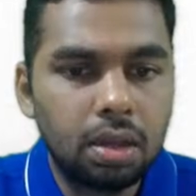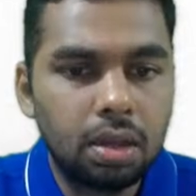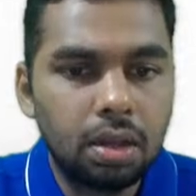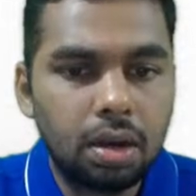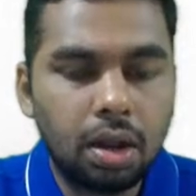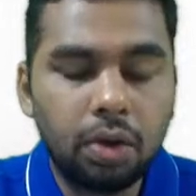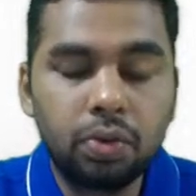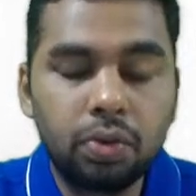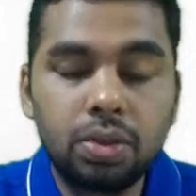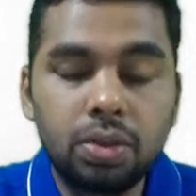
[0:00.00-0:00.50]

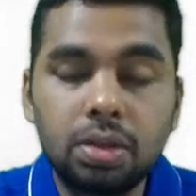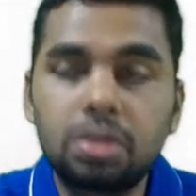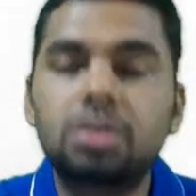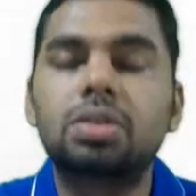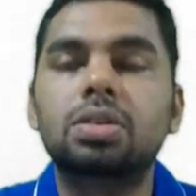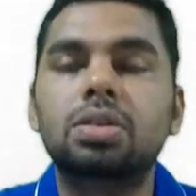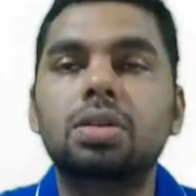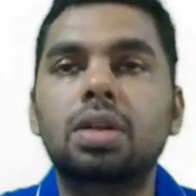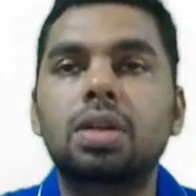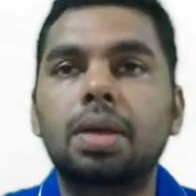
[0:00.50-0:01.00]
Now
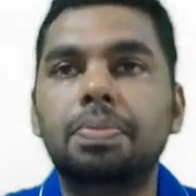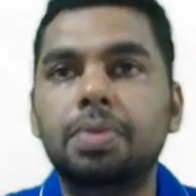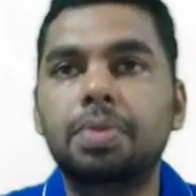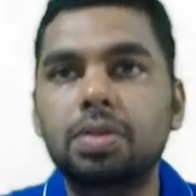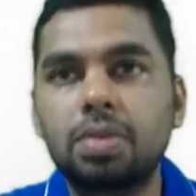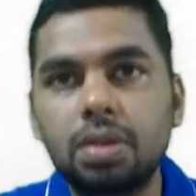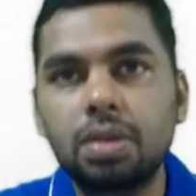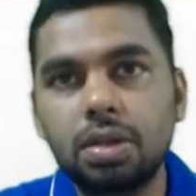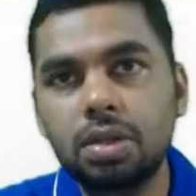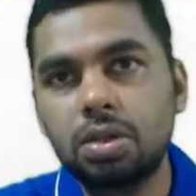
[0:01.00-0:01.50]
this
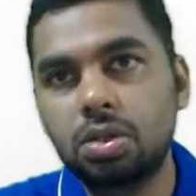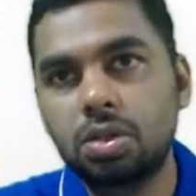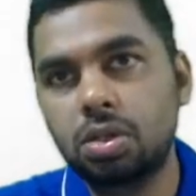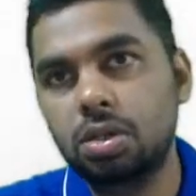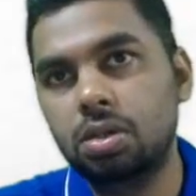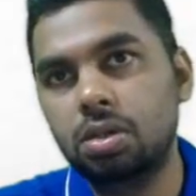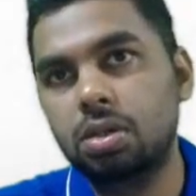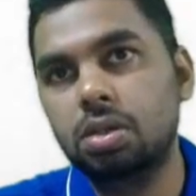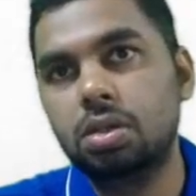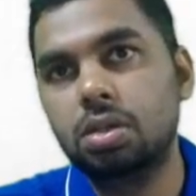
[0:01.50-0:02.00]

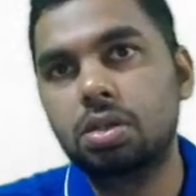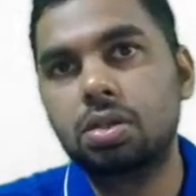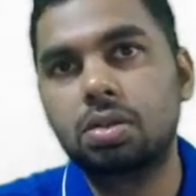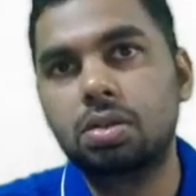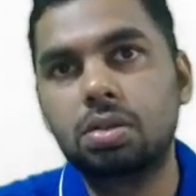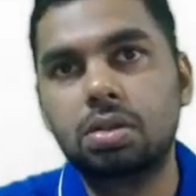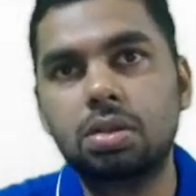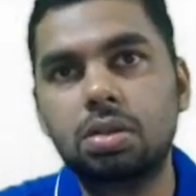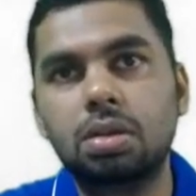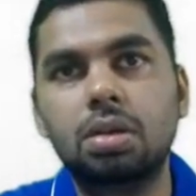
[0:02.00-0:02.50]
representation
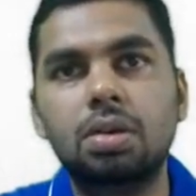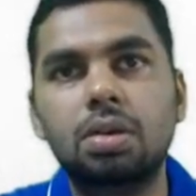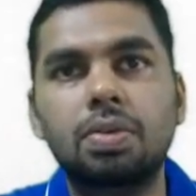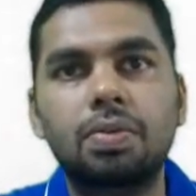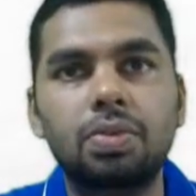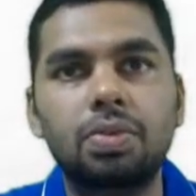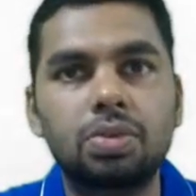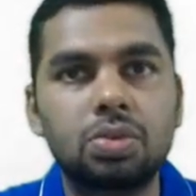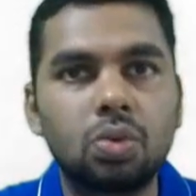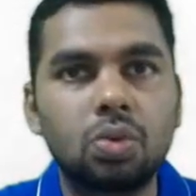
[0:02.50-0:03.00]
is
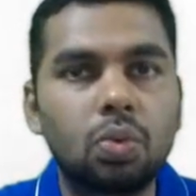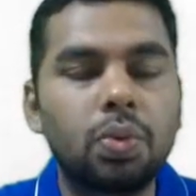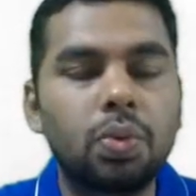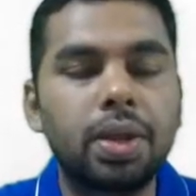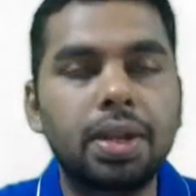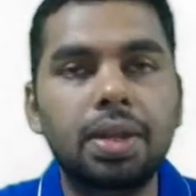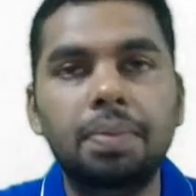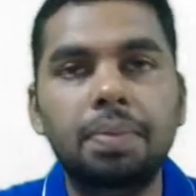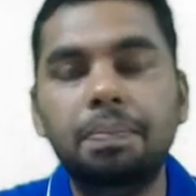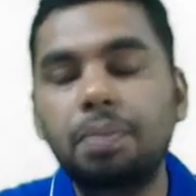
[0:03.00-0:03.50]
so
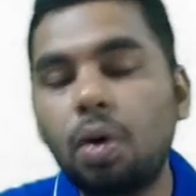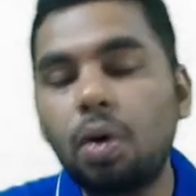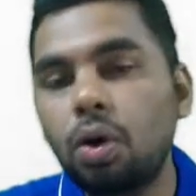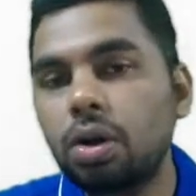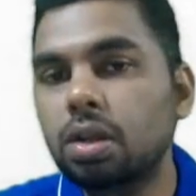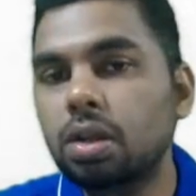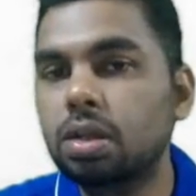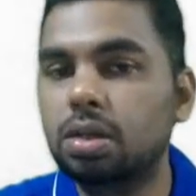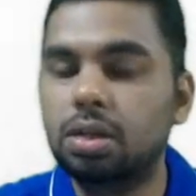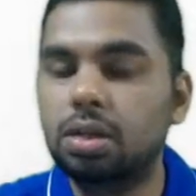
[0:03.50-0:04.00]
very
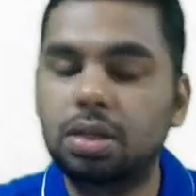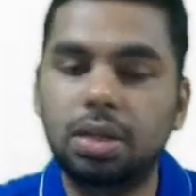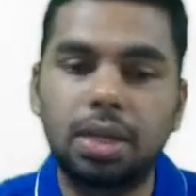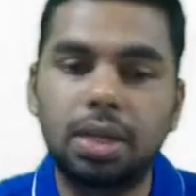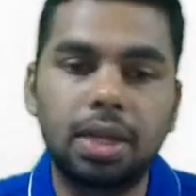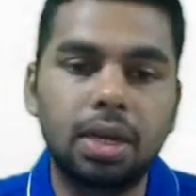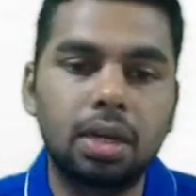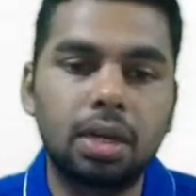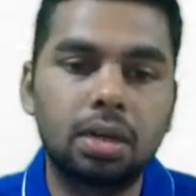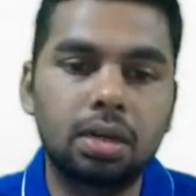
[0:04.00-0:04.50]
important
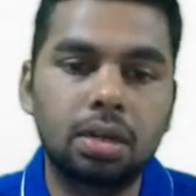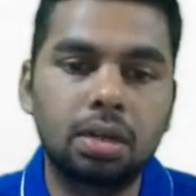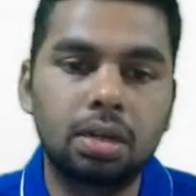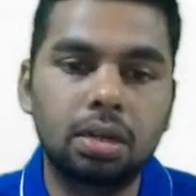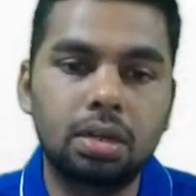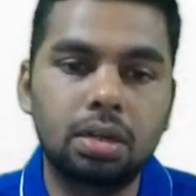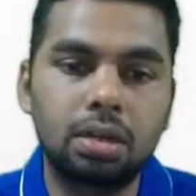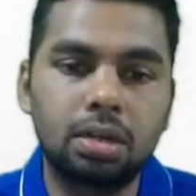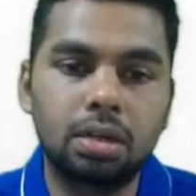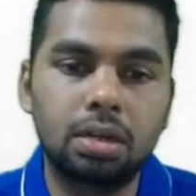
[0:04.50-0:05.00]
in
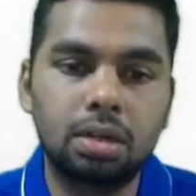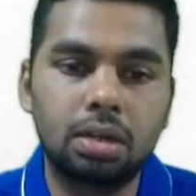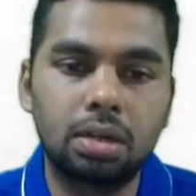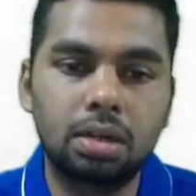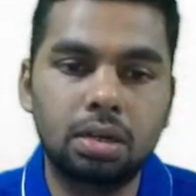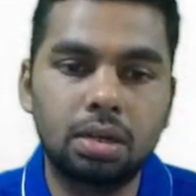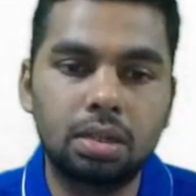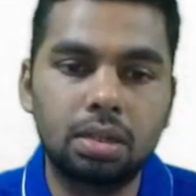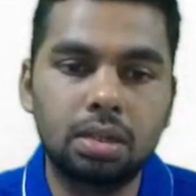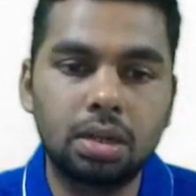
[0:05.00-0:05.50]

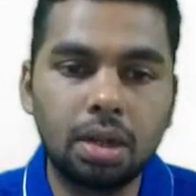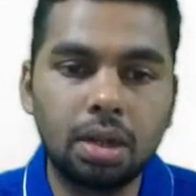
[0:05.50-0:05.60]
the